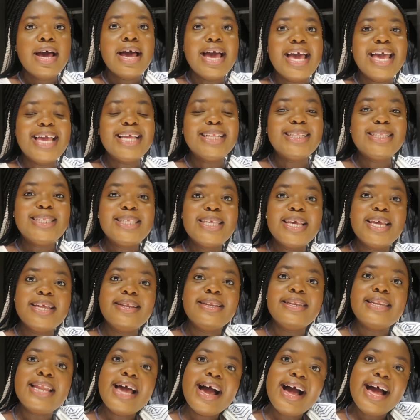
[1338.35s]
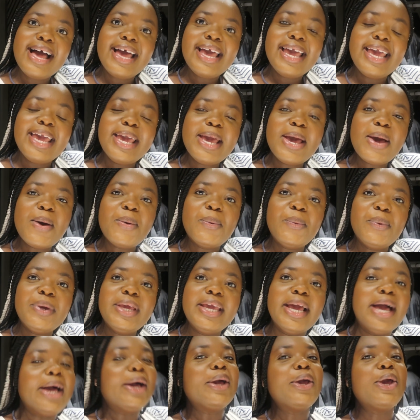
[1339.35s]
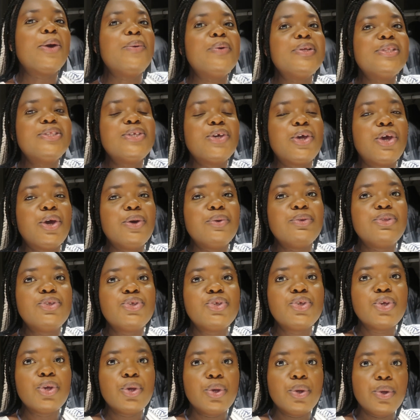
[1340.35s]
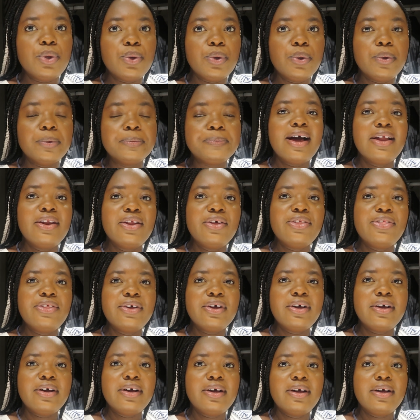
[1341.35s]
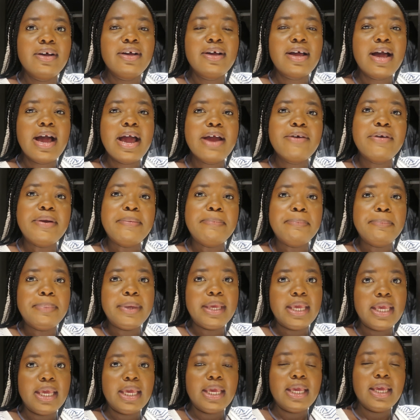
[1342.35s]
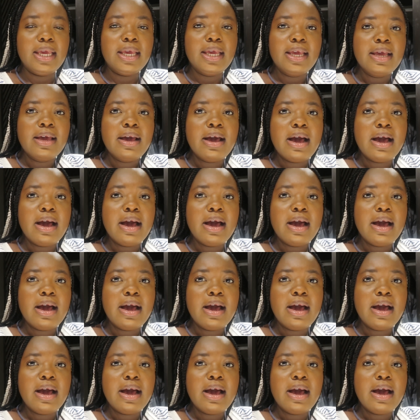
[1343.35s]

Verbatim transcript: and tonight we are going to go to another r&b